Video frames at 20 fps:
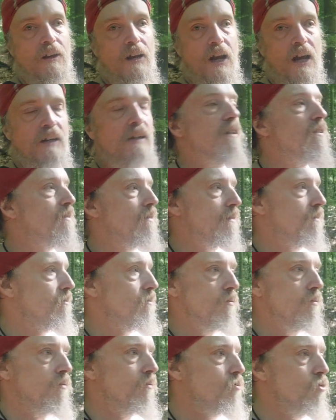And it's
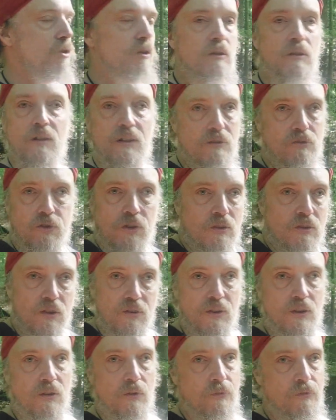shit
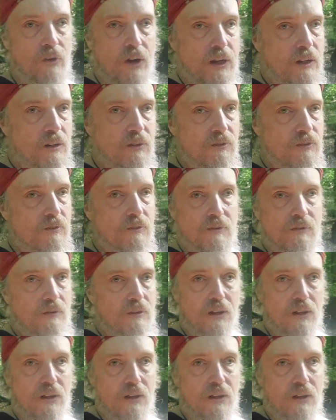hitting the fan isn't,